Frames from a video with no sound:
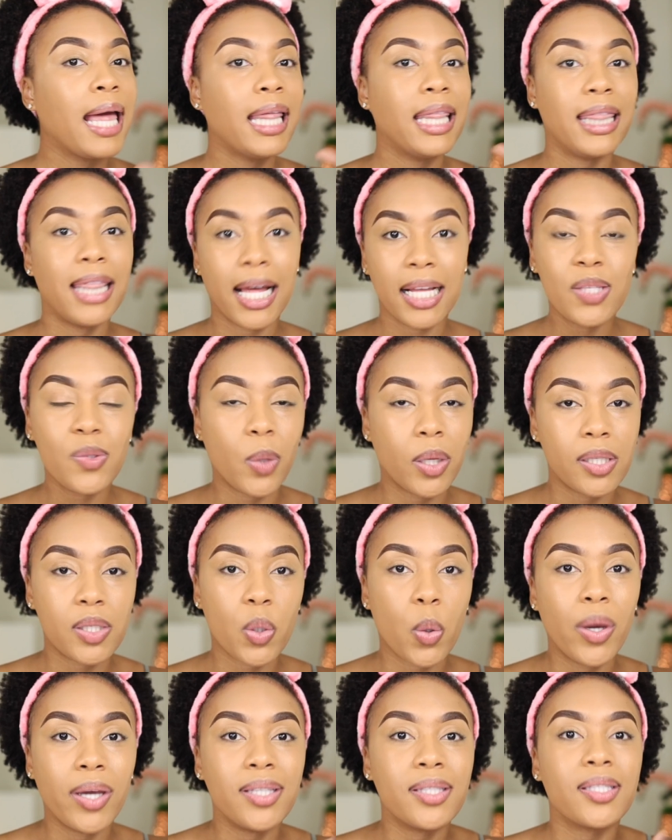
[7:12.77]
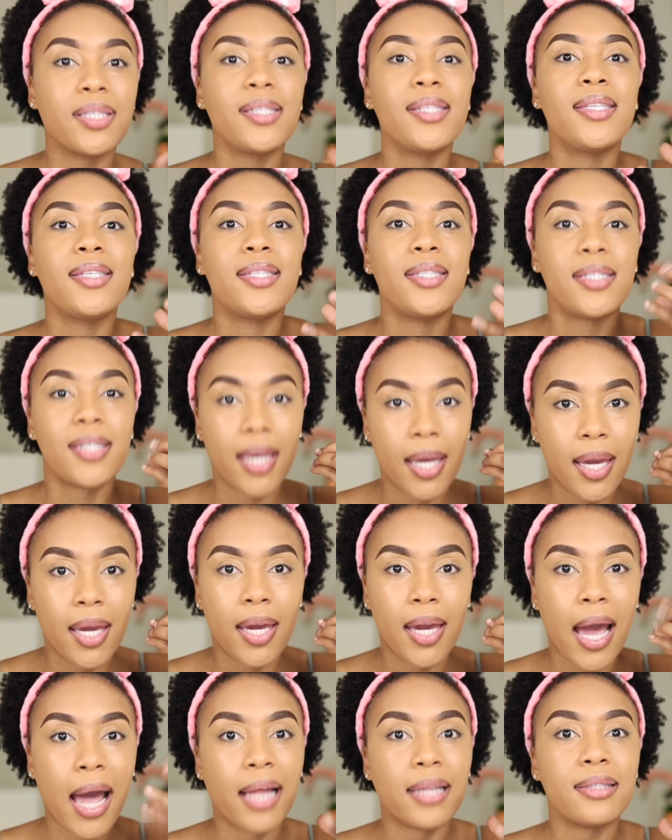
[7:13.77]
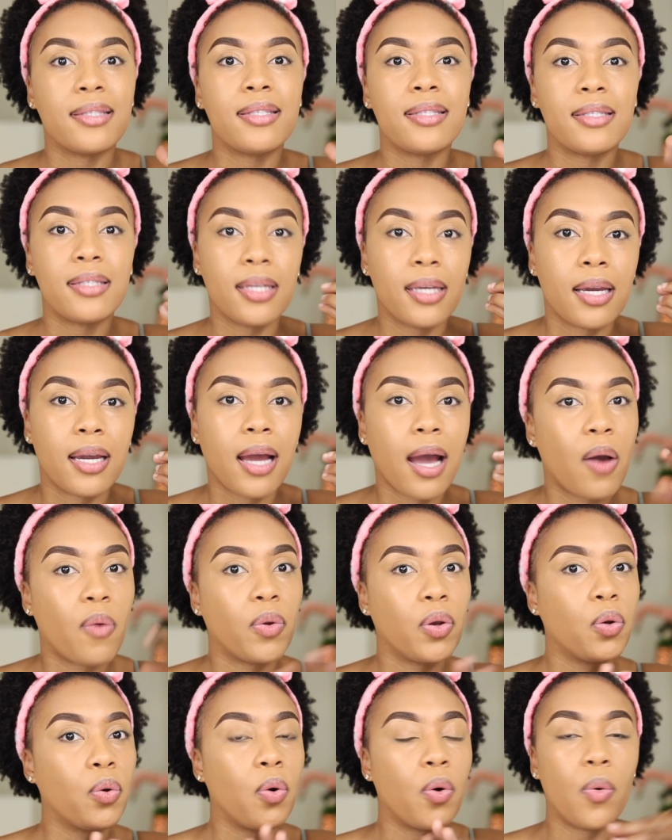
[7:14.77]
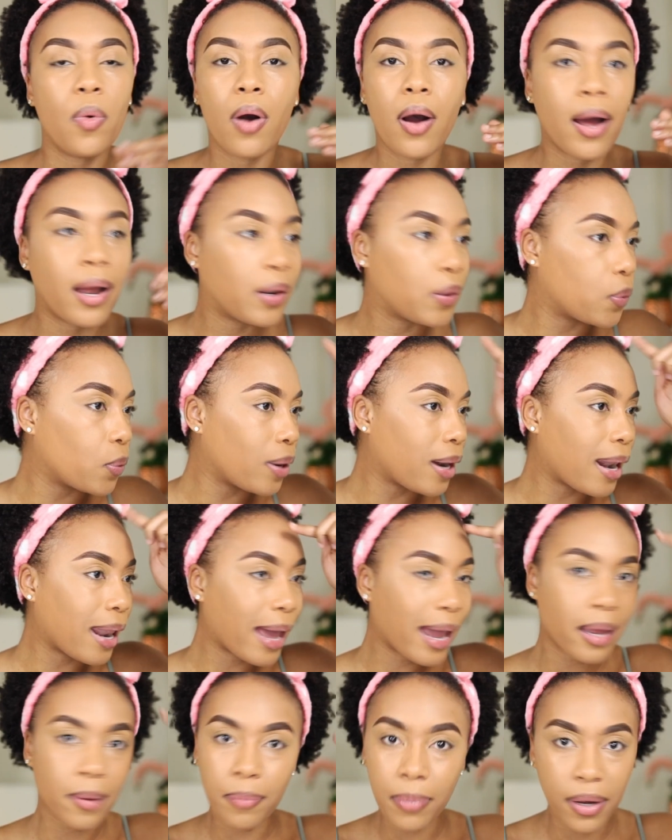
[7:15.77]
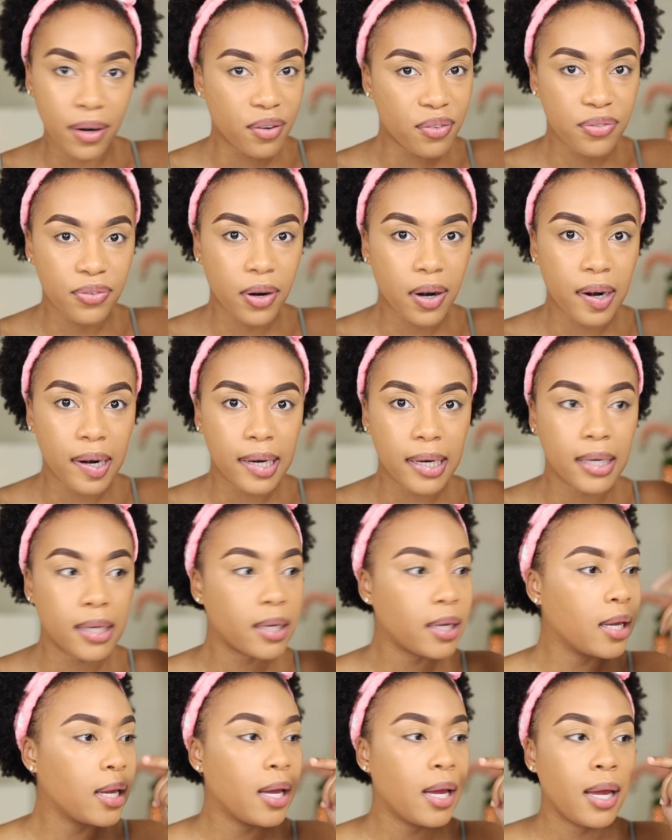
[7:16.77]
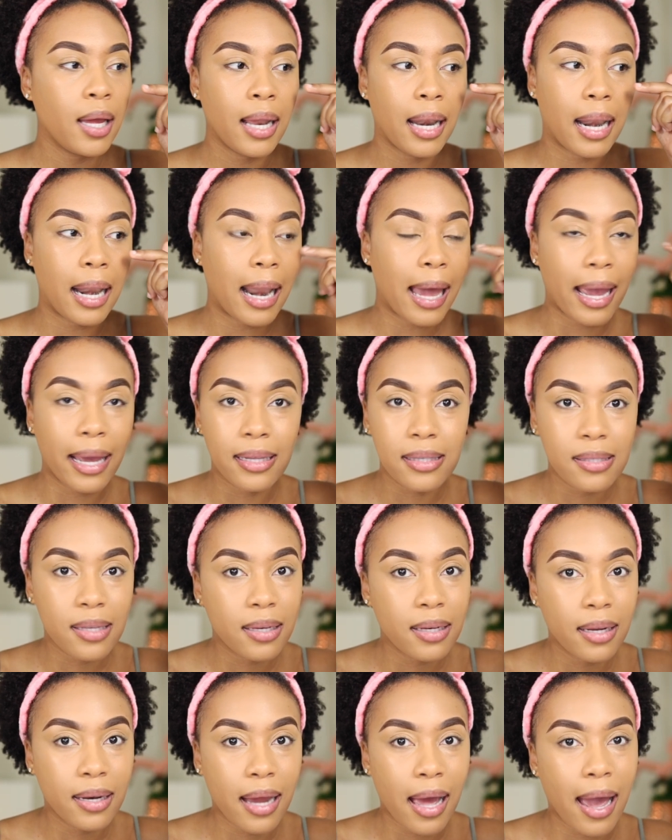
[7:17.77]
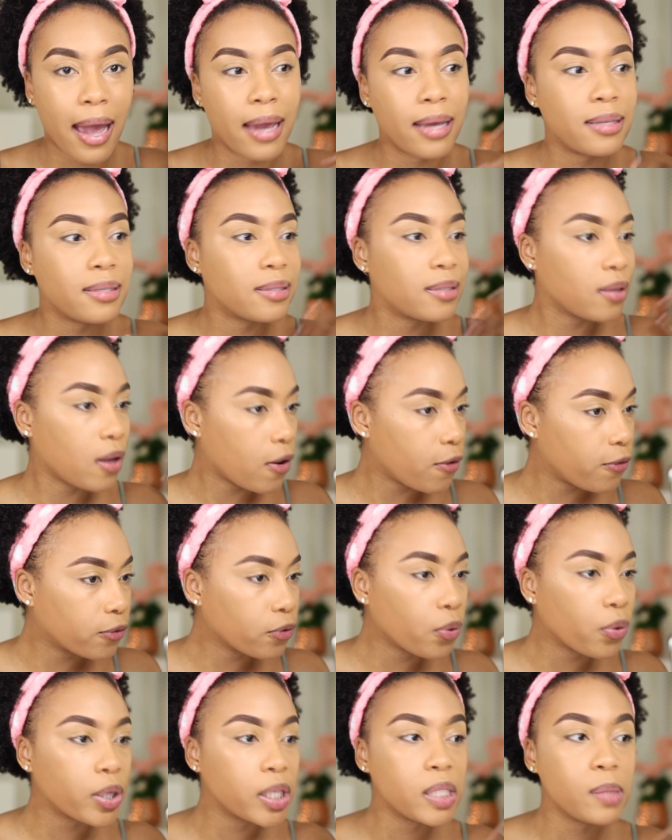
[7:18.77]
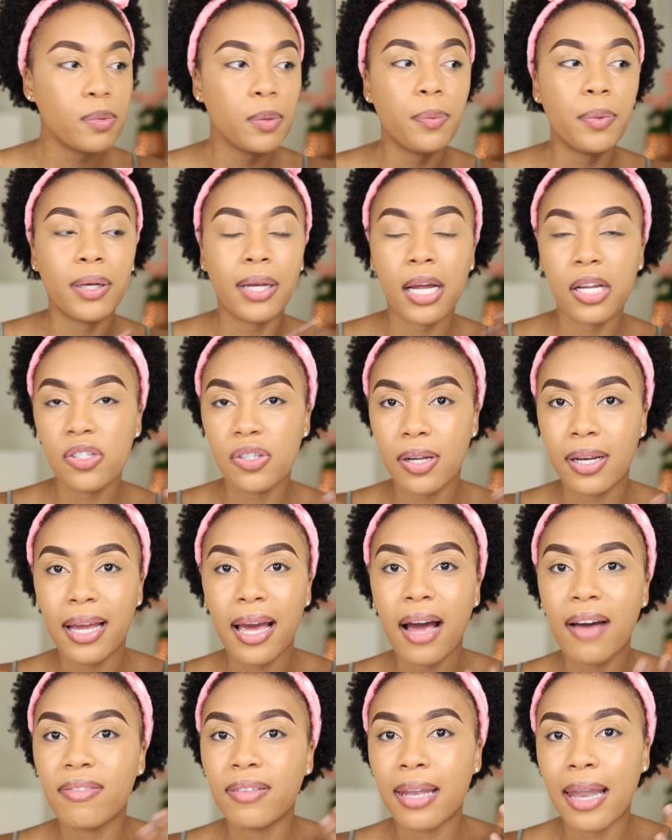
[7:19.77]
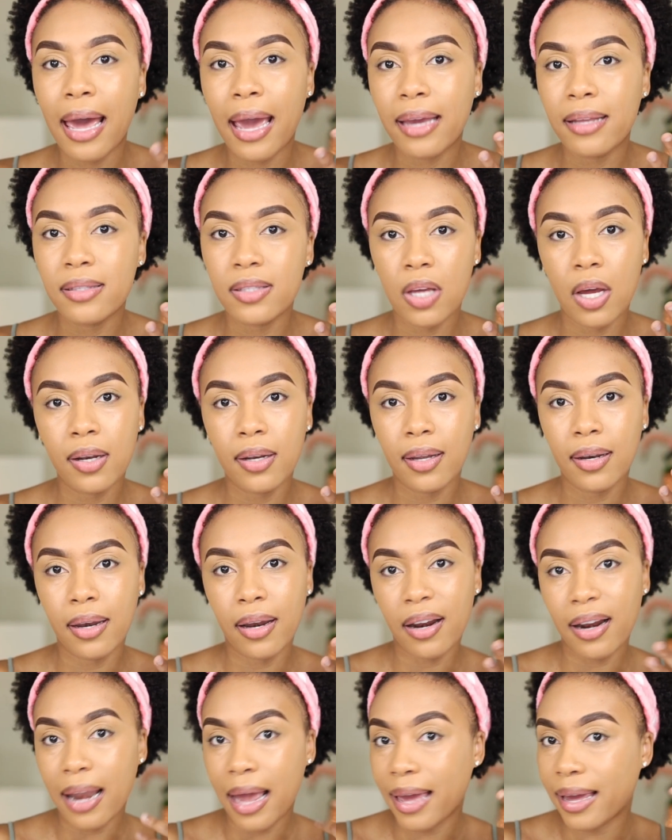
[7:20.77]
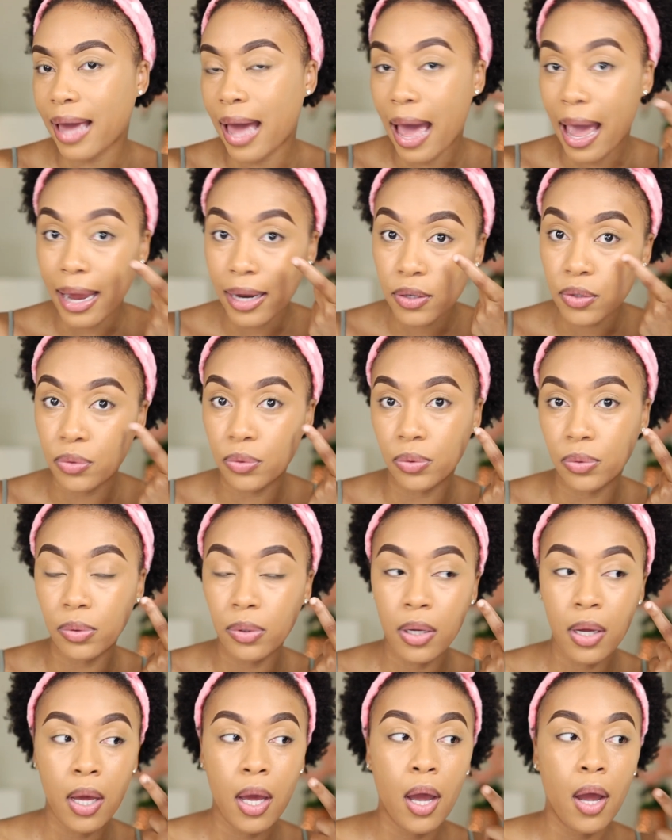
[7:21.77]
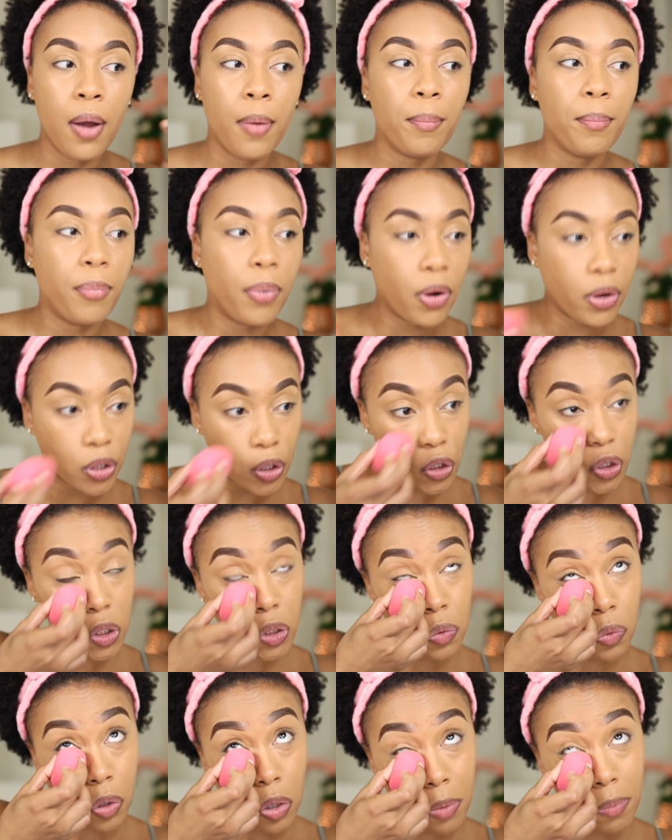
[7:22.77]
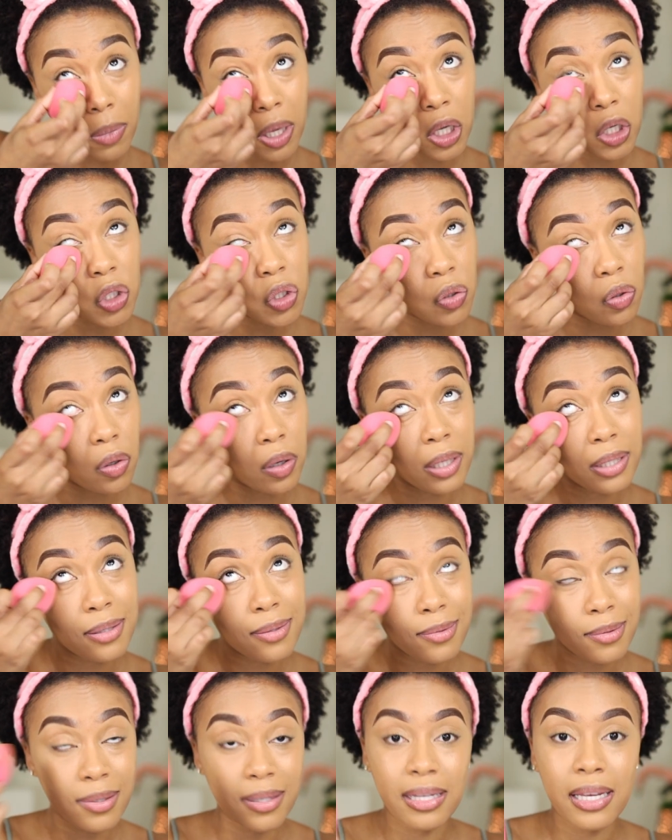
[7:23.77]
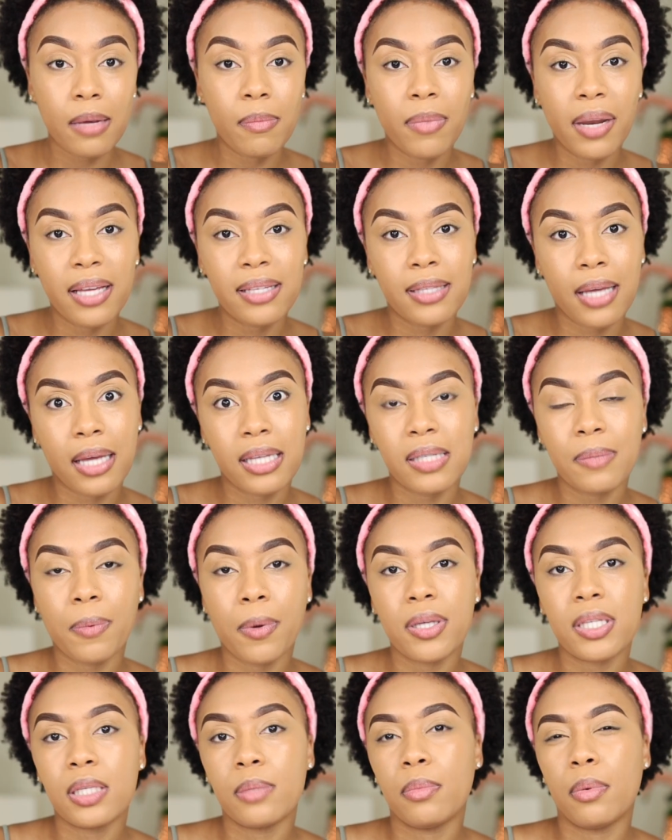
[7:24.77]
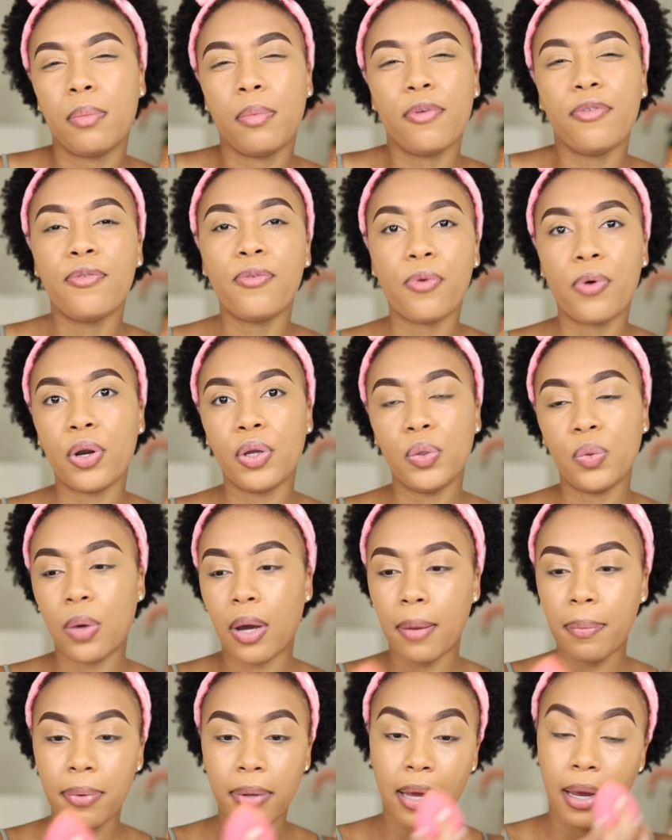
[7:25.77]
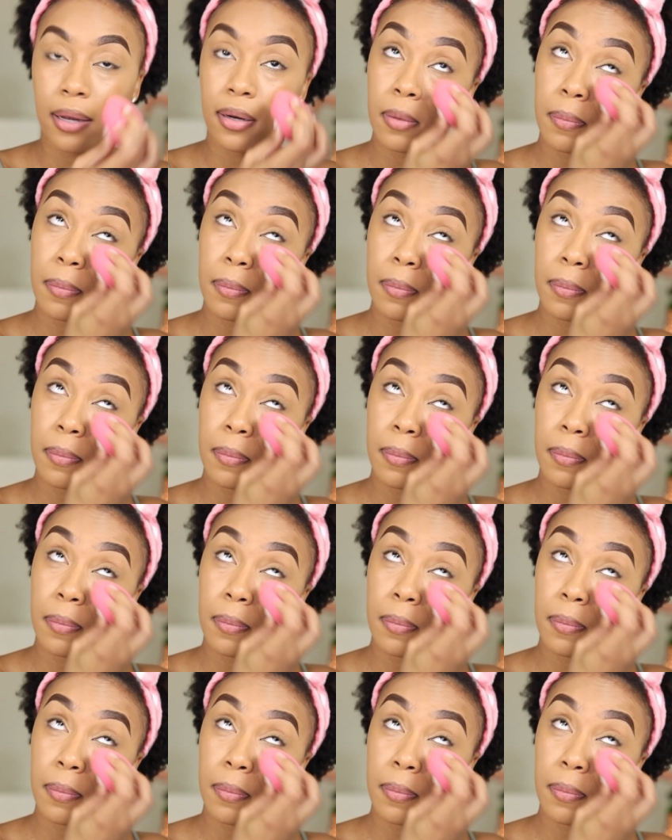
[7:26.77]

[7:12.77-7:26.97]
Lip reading: that's what's going to stay and stick. And we don't want no line on the forehead, lines under the eyes. Of course, people naturally have lines under there like I do, but you just want to make sure it's seamless as possible before you apply the